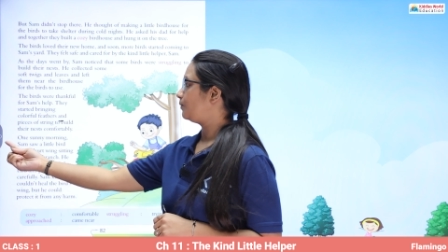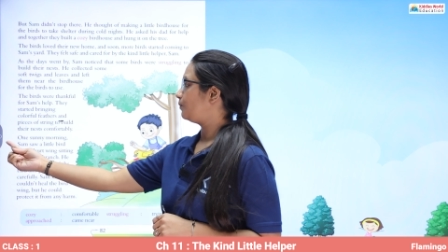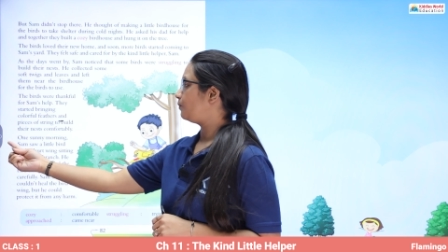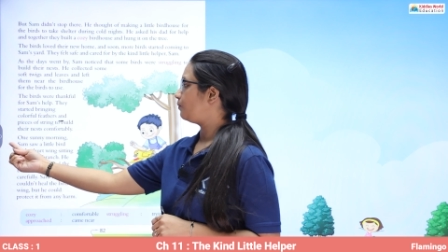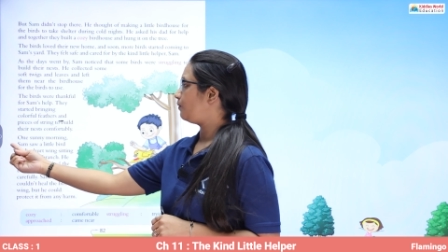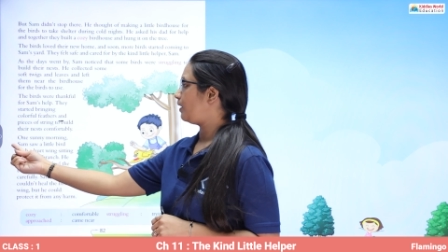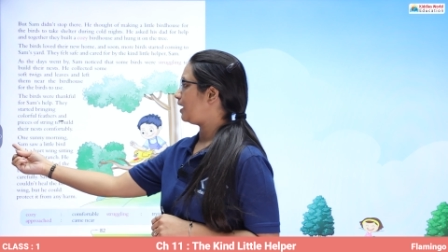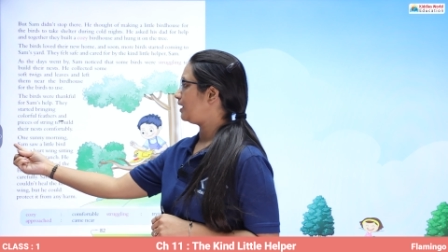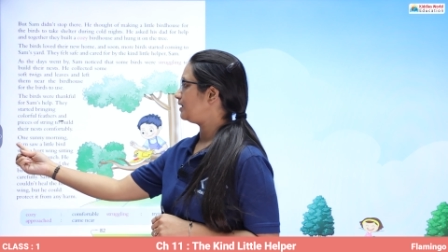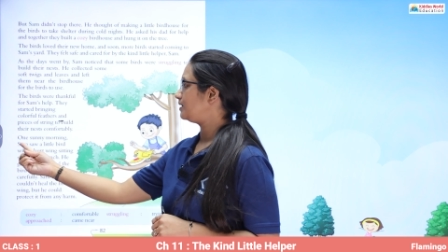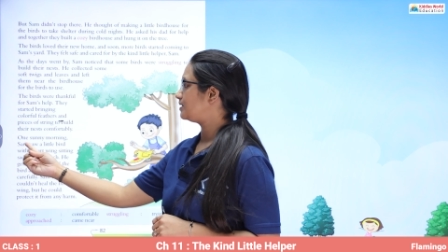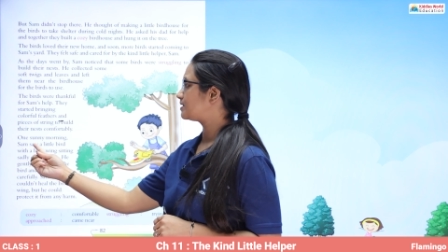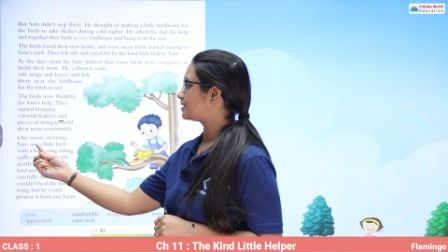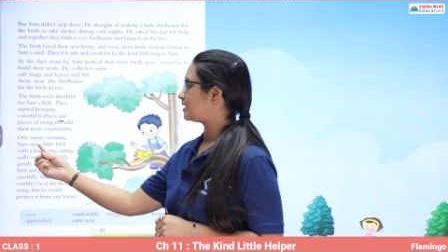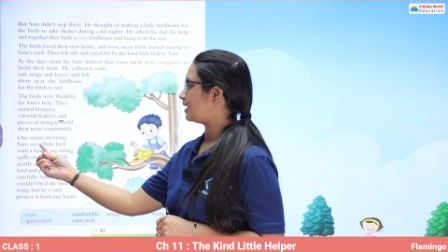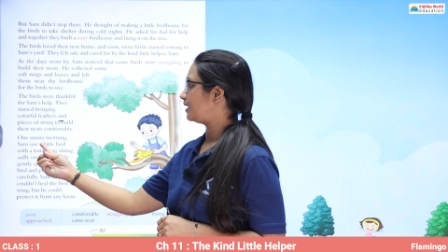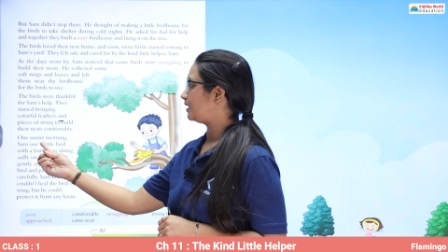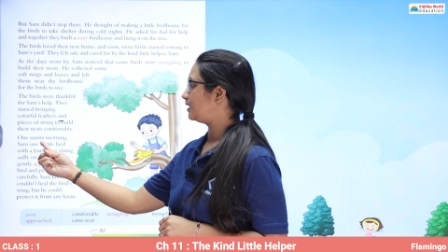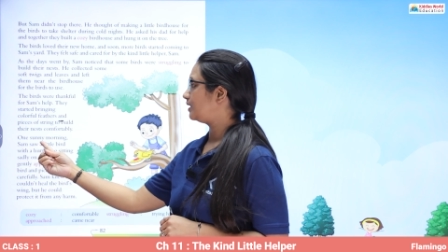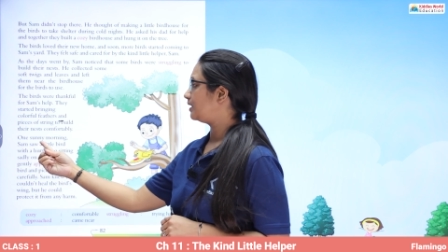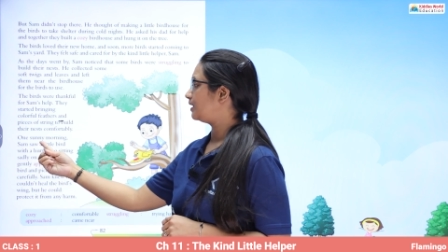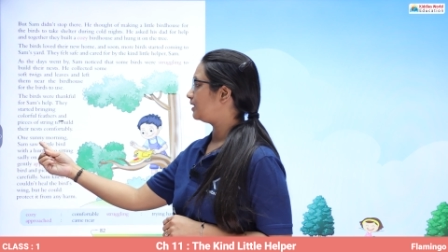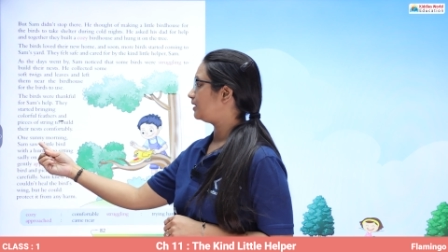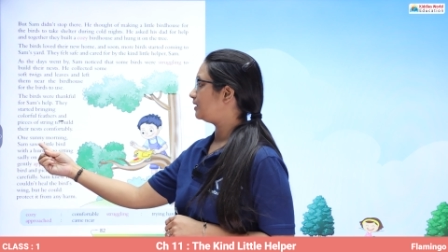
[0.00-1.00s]
one
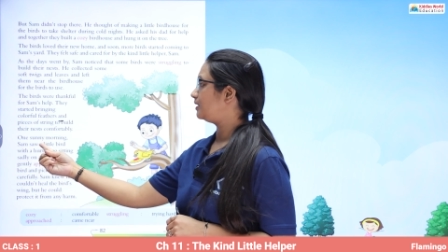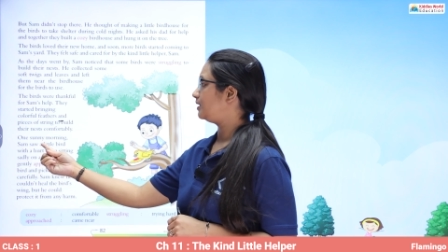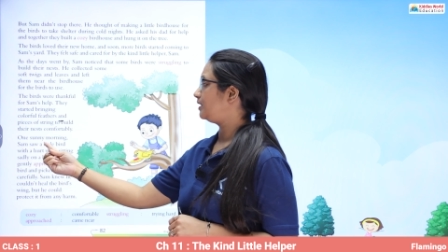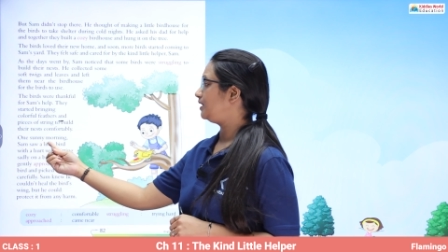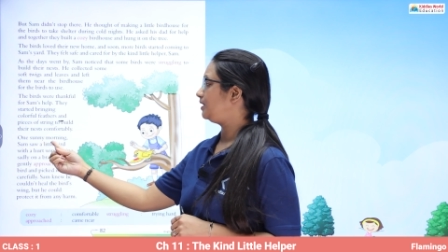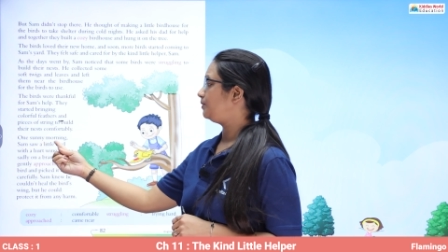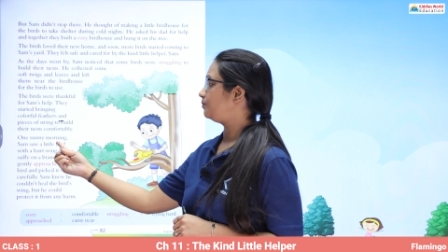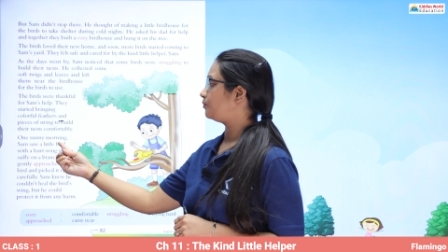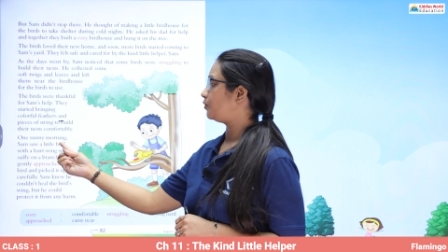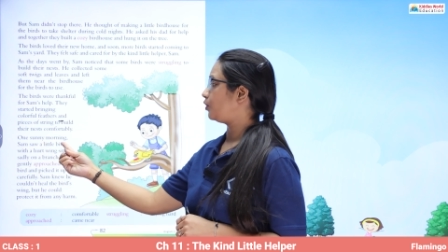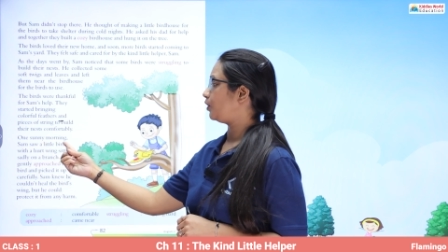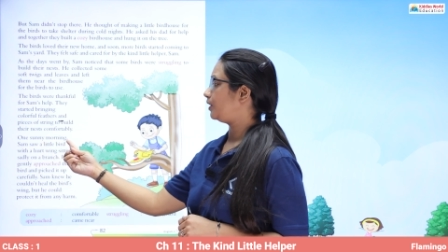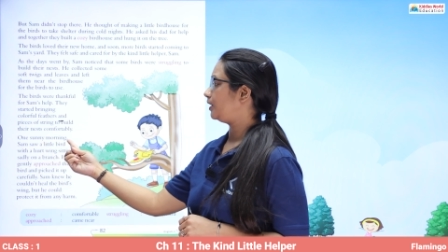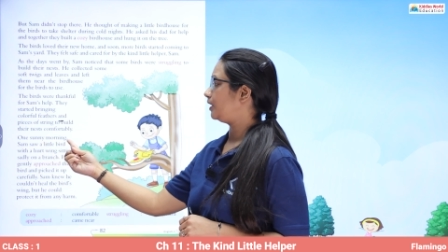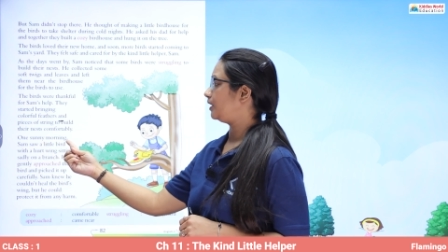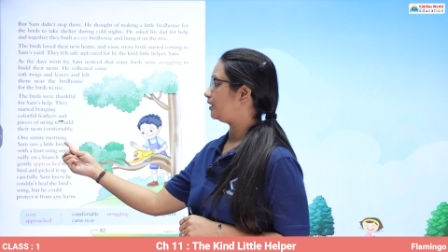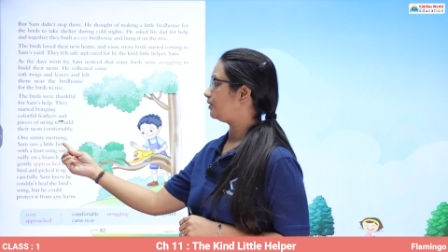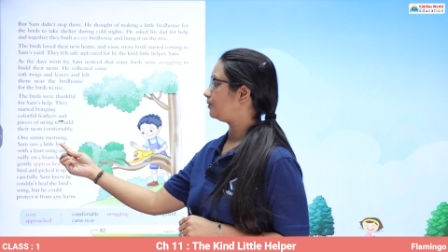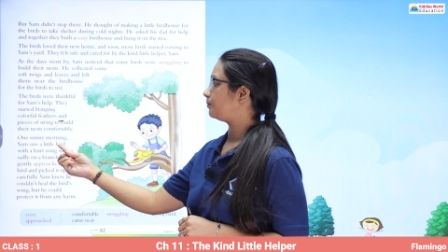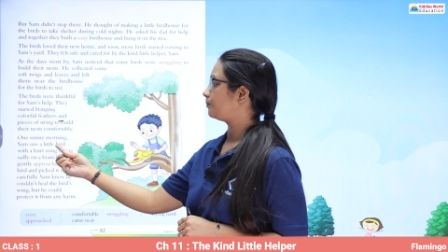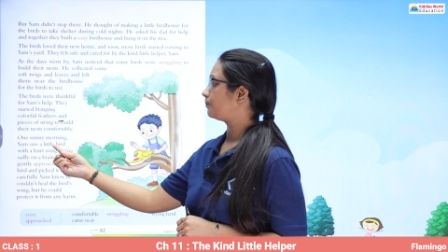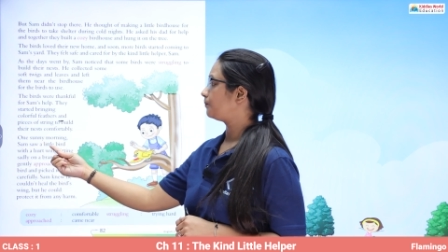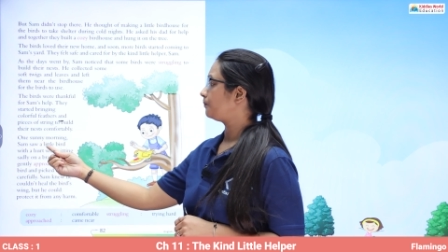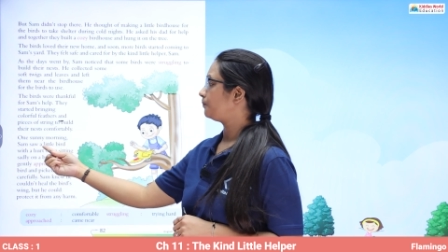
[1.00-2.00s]
sunny
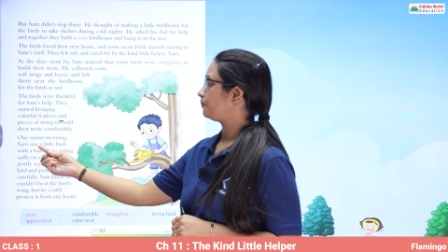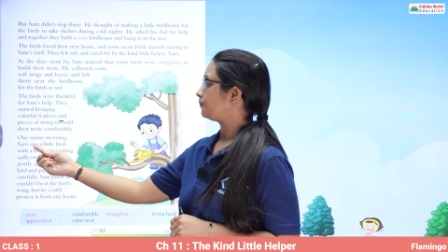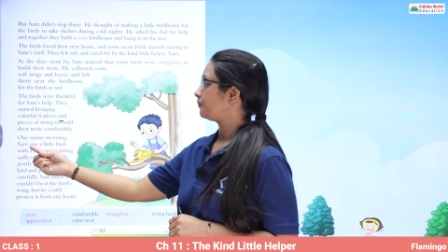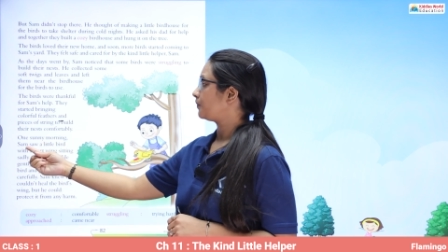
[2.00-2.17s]
morning,